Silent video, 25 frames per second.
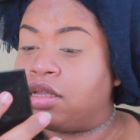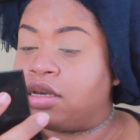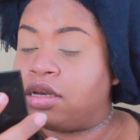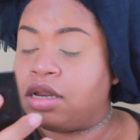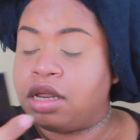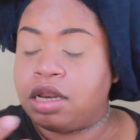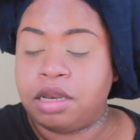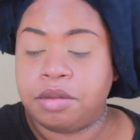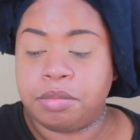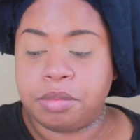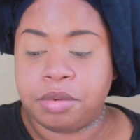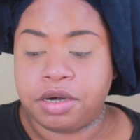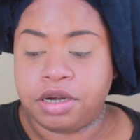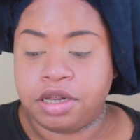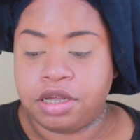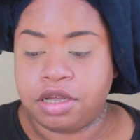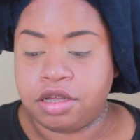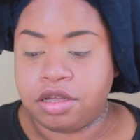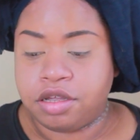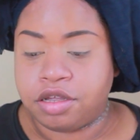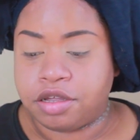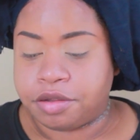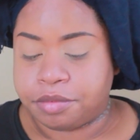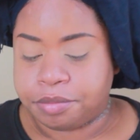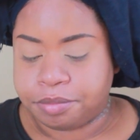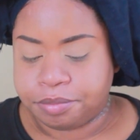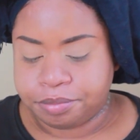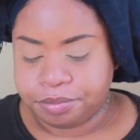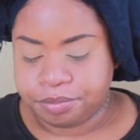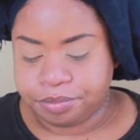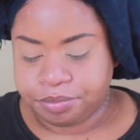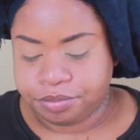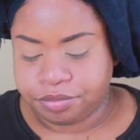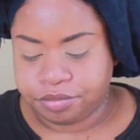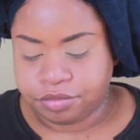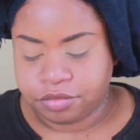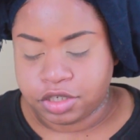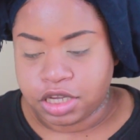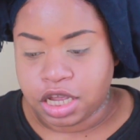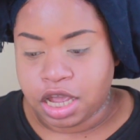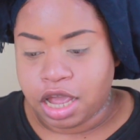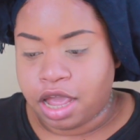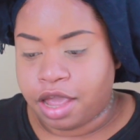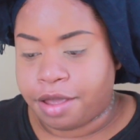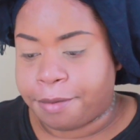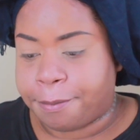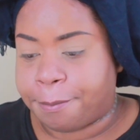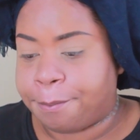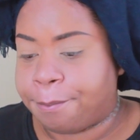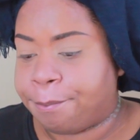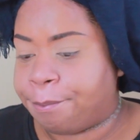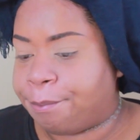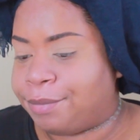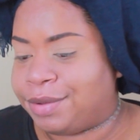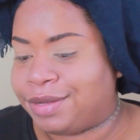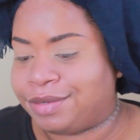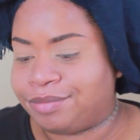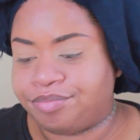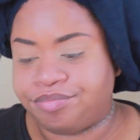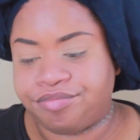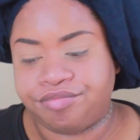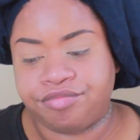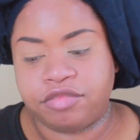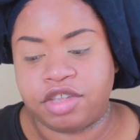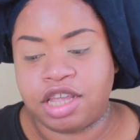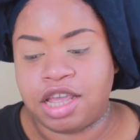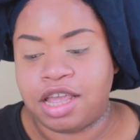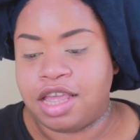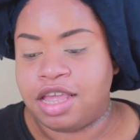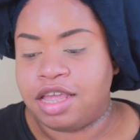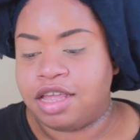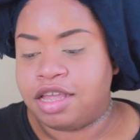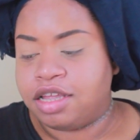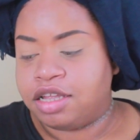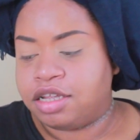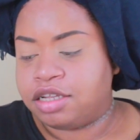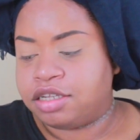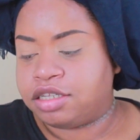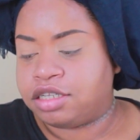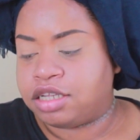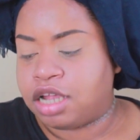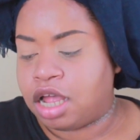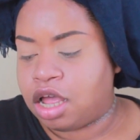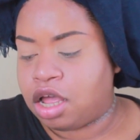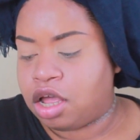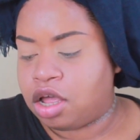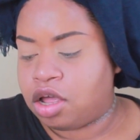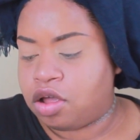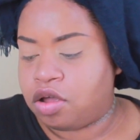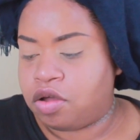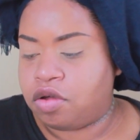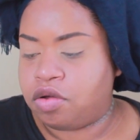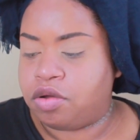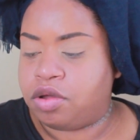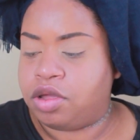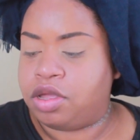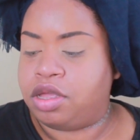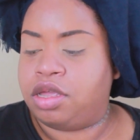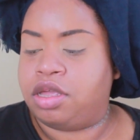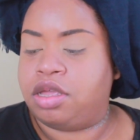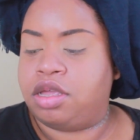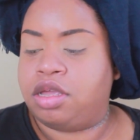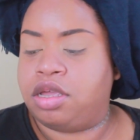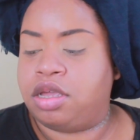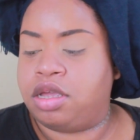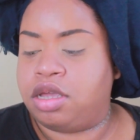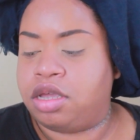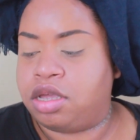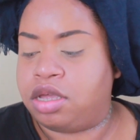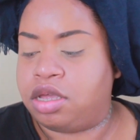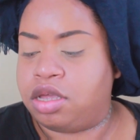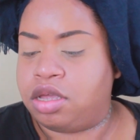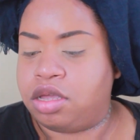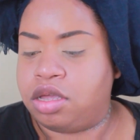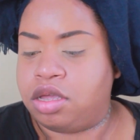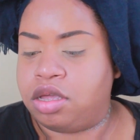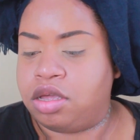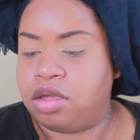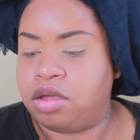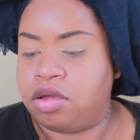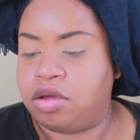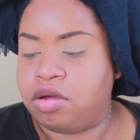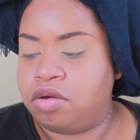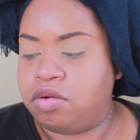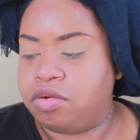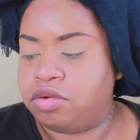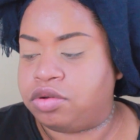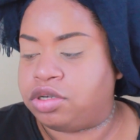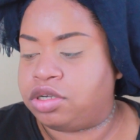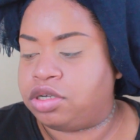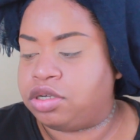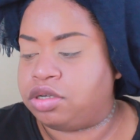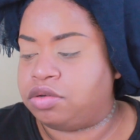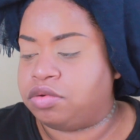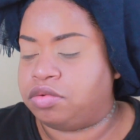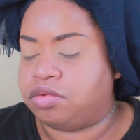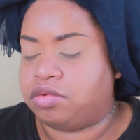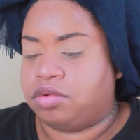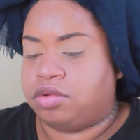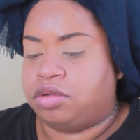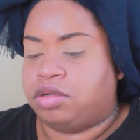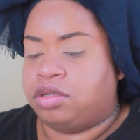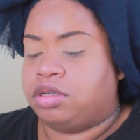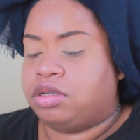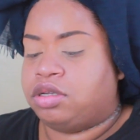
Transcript: They look pretty good. Okay. So, oh shoot.